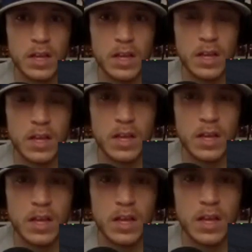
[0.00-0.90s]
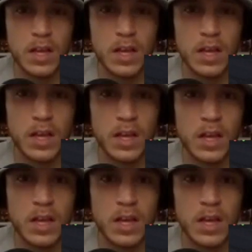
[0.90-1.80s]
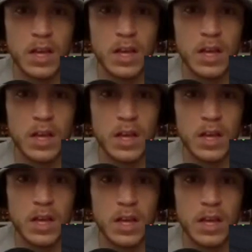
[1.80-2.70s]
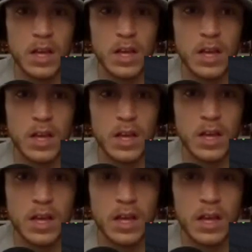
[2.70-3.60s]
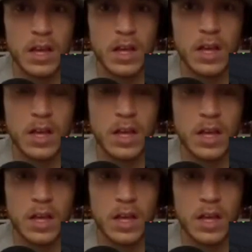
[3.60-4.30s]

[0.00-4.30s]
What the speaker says: [no speech]